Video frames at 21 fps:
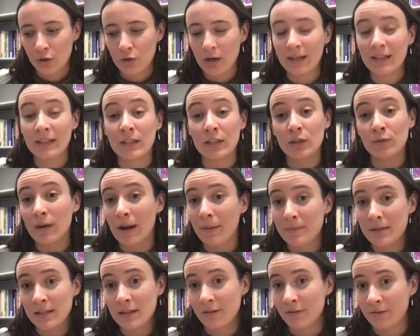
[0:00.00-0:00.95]
trying to
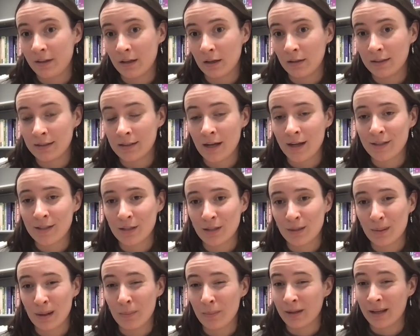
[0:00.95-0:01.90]
disrupt in the field is also
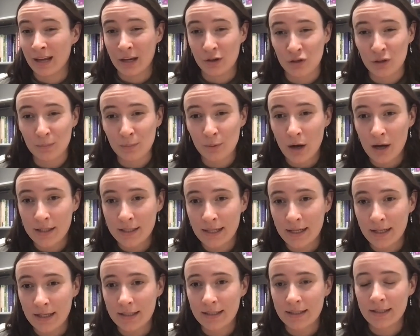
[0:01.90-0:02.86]
the publication
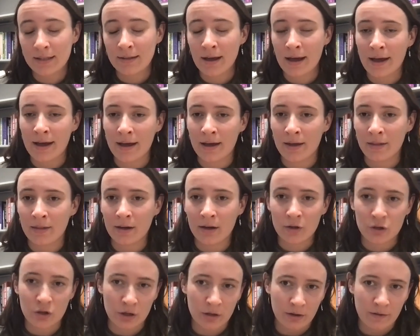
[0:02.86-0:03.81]
process. Their
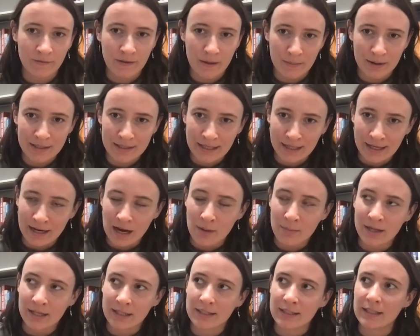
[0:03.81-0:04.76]
journal, Feminist
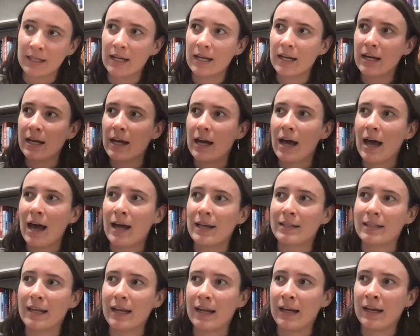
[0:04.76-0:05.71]
Economics,
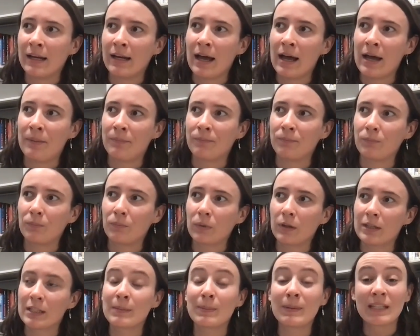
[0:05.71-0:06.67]
has a
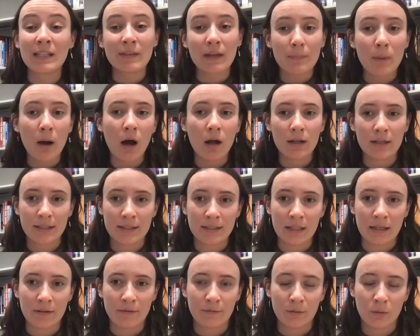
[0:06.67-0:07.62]
specific
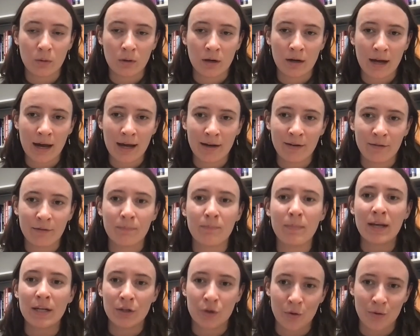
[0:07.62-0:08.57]
policy for kind of
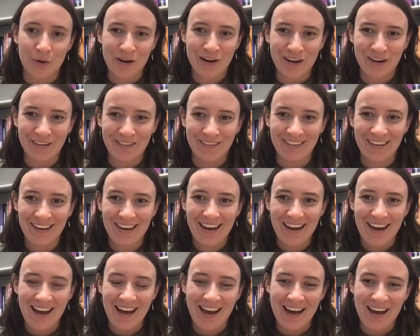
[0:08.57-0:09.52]
mentoring
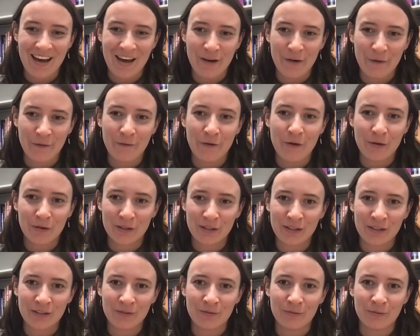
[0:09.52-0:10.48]

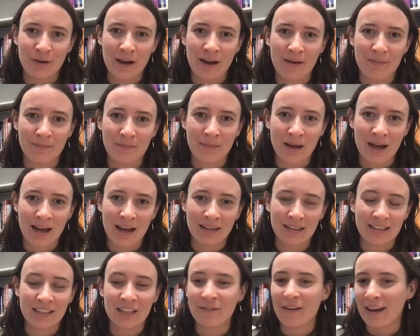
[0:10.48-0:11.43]
folks from
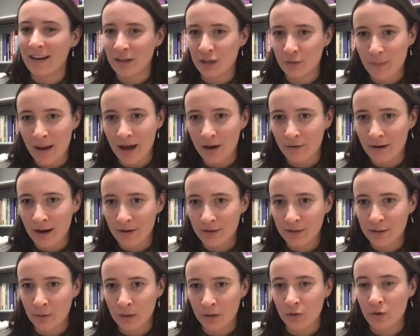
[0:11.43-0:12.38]
disadvantaged
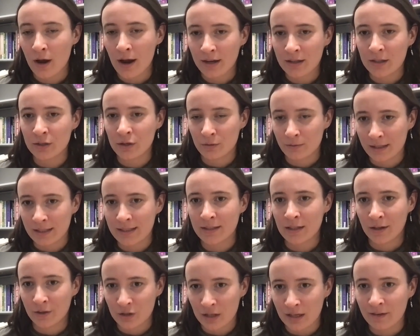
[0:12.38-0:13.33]
backgrounds who are trying to do
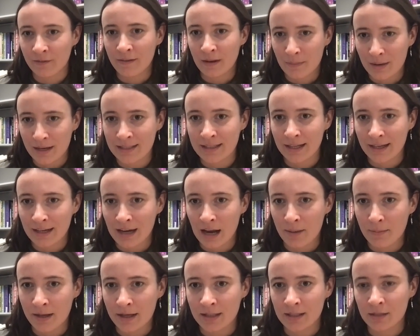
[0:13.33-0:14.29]
research in feminist
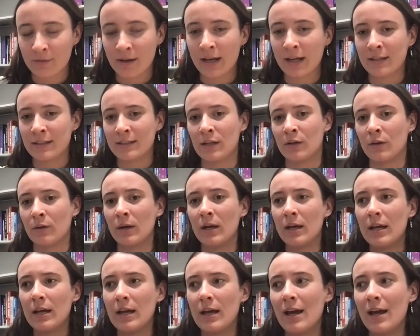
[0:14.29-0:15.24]
economics, right? So